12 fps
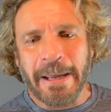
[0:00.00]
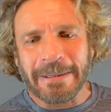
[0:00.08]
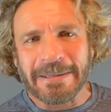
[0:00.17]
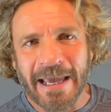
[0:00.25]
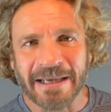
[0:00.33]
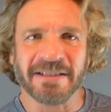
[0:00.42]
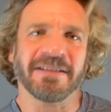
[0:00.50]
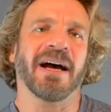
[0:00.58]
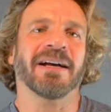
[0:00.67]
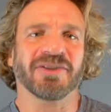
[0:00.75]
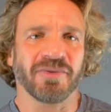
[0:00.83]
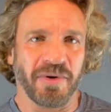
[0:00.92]

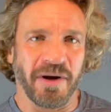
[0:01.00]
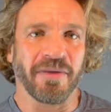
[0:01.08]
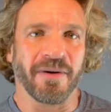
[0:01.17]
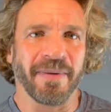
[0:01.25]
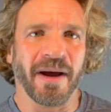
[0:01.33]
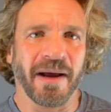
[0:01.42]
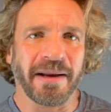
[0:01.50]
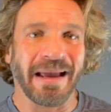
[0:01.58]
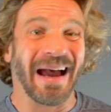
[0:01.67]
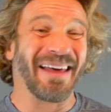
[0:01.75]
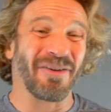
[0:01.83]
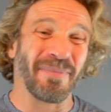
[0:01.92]
testosterone in their body,
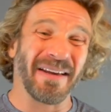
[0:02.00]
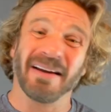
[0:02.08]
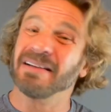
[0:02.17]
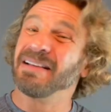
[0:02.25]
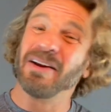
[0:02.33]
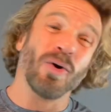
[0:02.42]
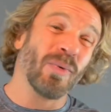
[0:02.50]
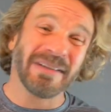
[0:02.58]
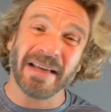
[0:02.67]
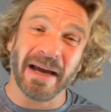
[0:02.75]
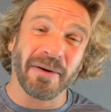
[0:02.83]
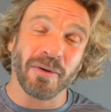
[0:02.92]
either because they
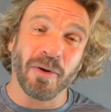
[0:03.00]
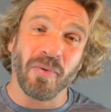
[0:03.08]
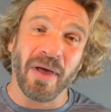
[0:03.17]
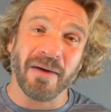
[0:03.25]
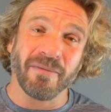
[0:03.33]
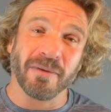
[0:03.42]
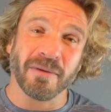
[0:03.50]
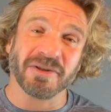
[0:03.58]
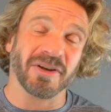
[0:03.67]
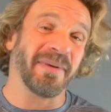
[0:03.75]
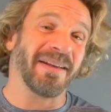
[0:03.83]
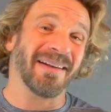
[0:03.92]
always had low levels
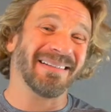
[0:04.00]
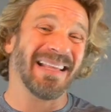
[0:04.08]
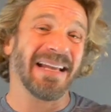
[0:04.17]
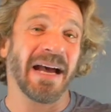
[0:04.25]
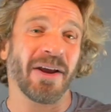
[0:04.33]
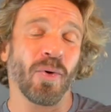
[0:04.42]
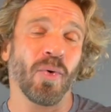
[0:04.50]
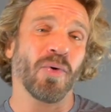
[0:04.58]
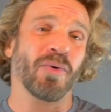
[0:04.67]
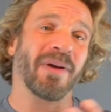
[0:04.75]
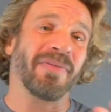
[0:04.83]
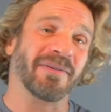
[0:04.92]
or because they got
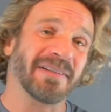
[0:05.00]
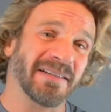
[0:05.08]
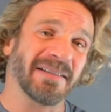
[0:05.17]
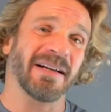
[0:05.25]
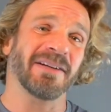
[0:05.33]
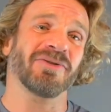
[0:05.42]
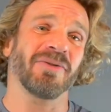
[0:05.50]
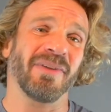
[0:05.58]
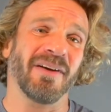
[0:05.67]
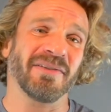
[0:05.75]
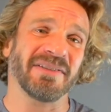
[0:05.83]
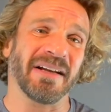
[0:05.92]
older and their testosterone
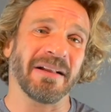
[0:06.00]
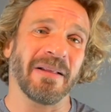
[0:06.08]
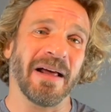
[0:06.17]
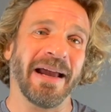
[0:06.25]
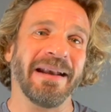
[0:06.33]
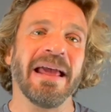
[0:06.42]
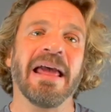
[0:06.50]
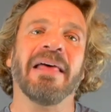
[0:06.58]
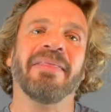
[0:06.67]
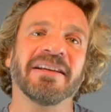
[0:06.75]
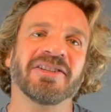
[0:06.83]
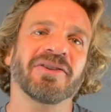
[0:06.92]
levels declined,
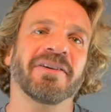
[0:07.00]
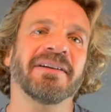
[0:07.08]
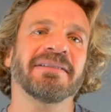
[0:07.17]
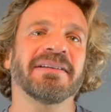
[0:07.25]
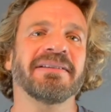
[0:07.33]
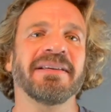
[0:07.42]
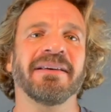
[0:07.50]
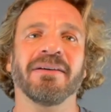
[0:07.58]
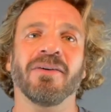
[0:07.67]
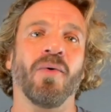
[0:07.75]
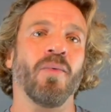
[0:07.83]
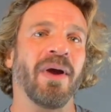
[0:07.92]
they started to
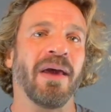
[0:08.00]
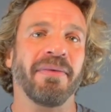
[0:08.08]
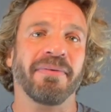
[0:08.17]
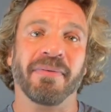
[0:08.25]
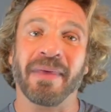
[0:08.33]
deal with